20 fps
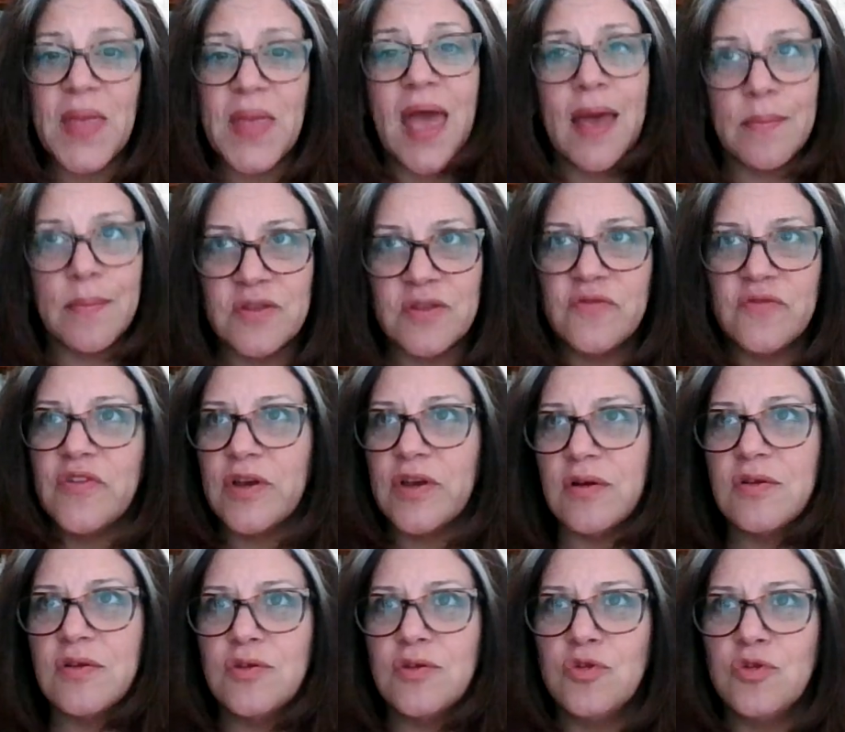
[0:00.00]

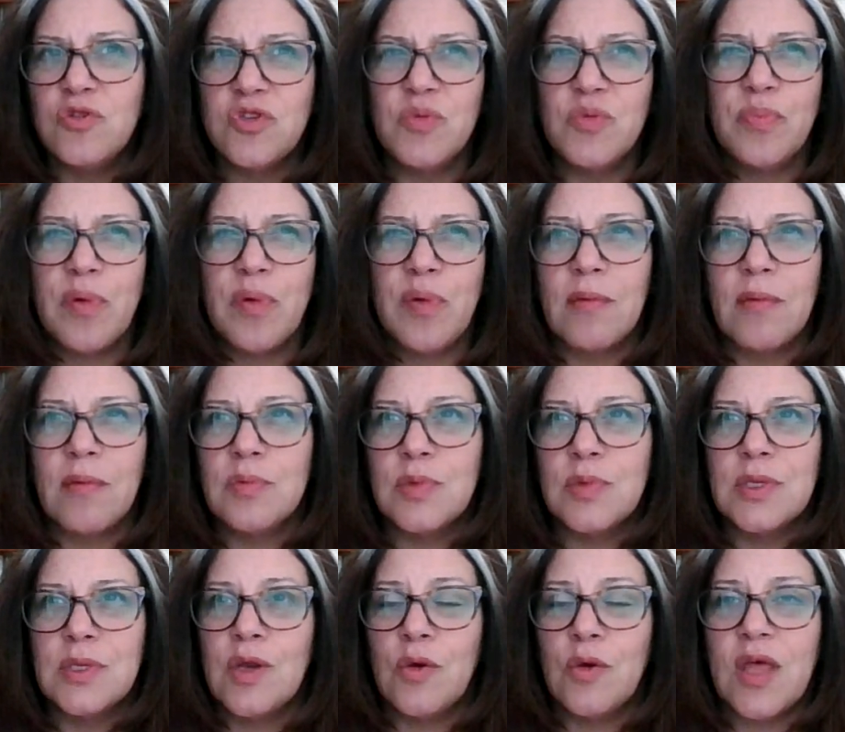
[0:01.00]
Atmosphere, you should
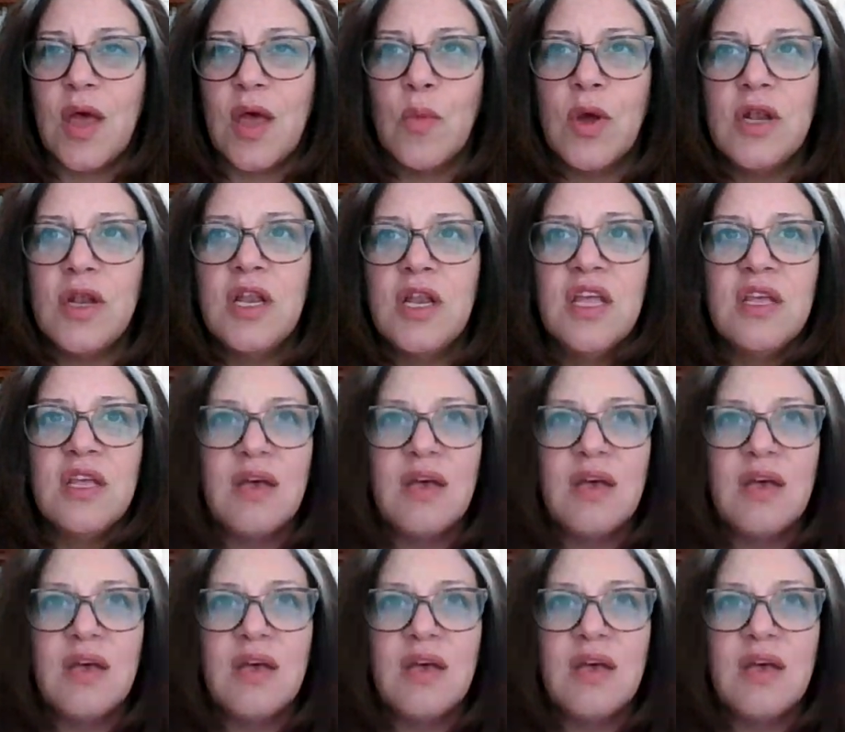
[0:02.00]
probably know that one.